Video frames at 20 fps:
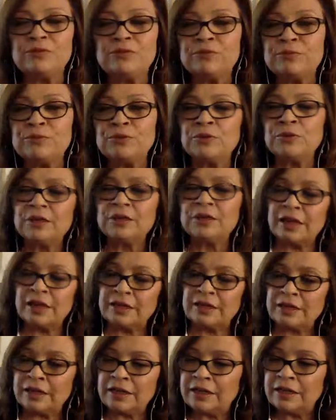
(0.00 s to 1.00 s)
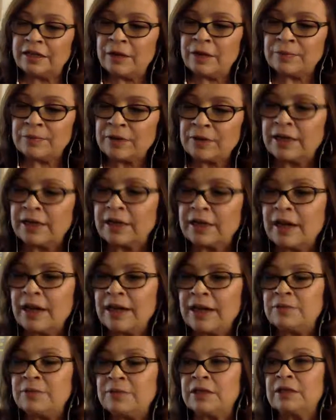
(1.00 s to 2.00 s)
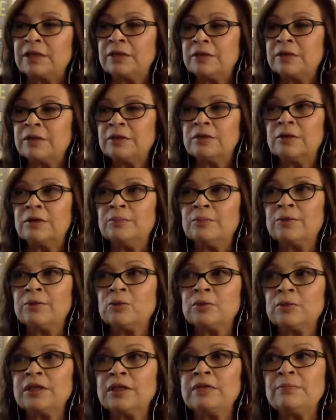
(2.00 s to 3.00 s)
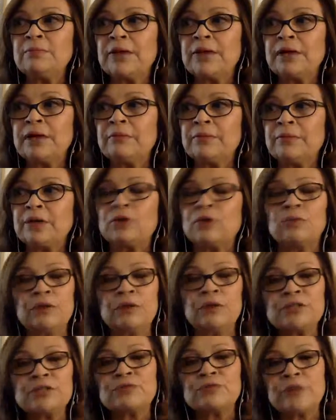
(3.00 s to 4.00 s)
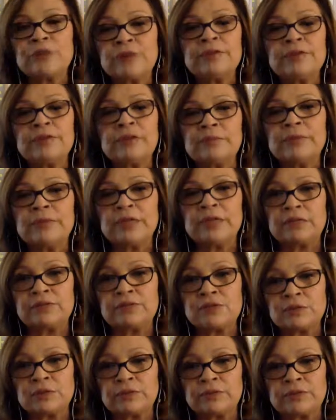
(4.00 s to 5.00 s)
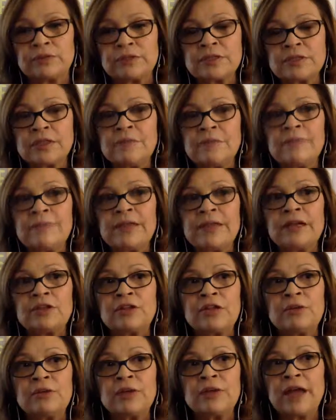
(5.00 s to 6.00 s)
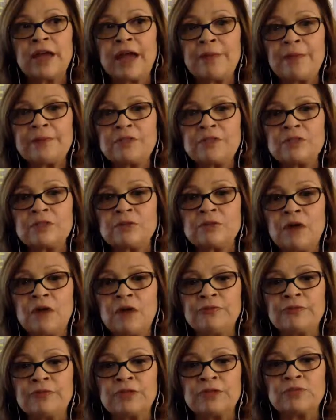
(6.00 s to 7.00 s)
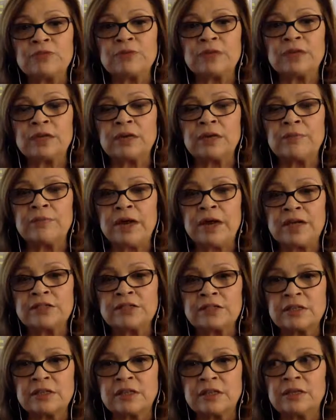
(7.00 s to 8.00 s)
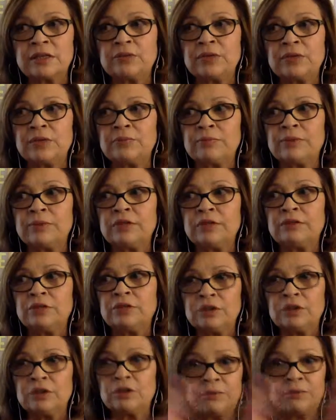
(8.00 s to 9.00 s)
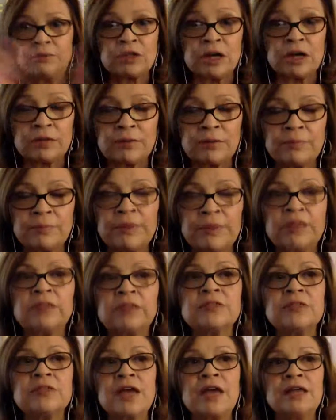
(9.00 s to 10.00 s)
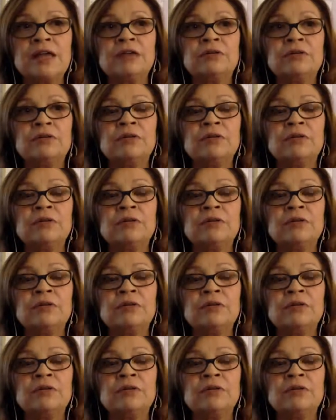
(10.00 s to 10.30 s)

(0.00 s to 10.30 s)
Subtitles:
doing that and helped kind of guide me. But really, my career is founded on being of service. And I think what happens too often is we become isolated. We you know, when we talk about being in a silo,